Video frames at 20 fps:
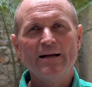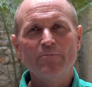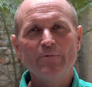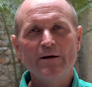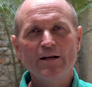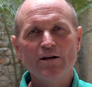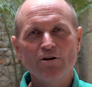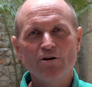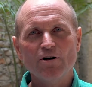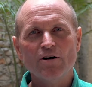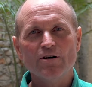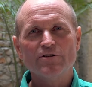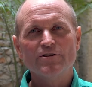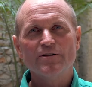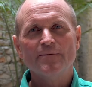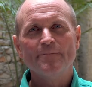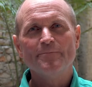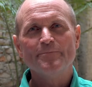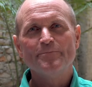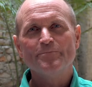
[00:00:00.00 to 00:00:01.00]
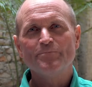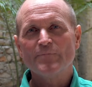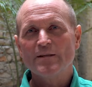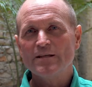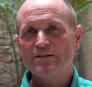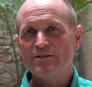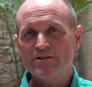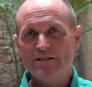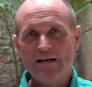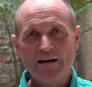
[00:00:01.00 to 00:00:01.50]
and we looked
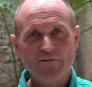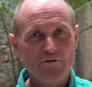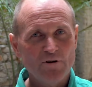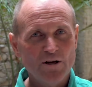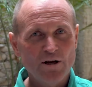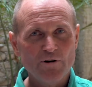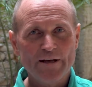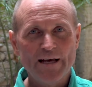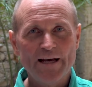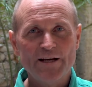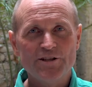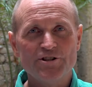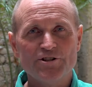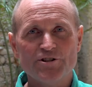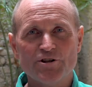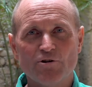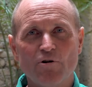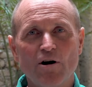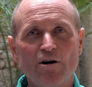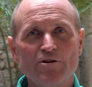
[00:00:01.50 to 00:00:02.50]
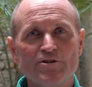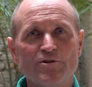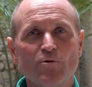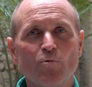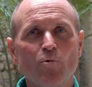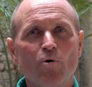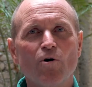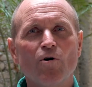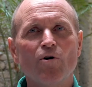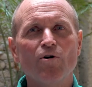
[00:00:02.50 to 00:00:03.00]
several locations across the
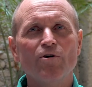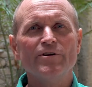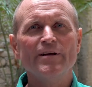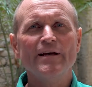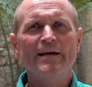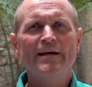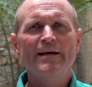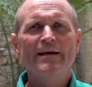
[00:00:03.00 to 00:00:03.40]
world,